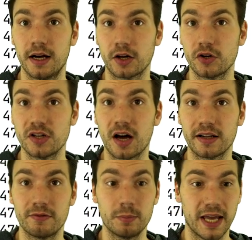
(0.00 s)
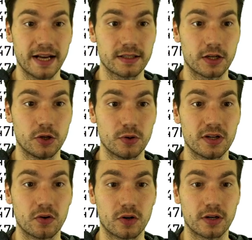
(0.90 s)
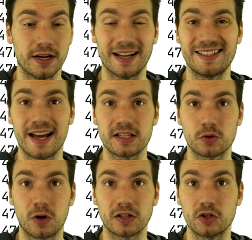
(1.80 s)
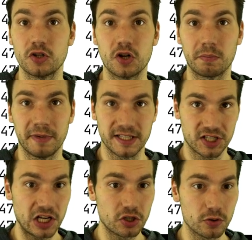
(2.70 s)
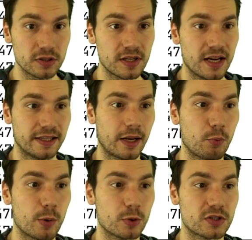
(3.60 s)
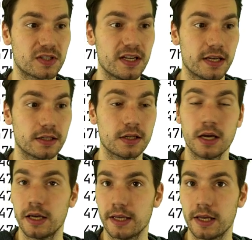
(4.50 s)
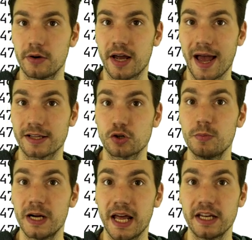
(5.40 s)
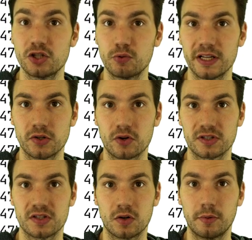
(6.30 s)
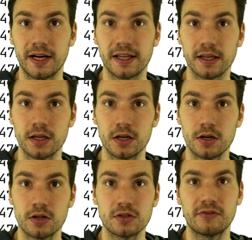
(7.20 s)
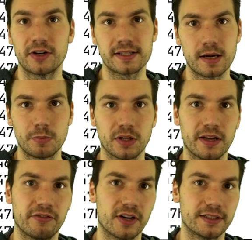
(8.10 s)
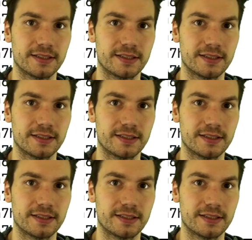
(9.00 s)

could not even be executed or a task run could not be scheduled, then we would see it here as Kubernetes resources already. So for example, if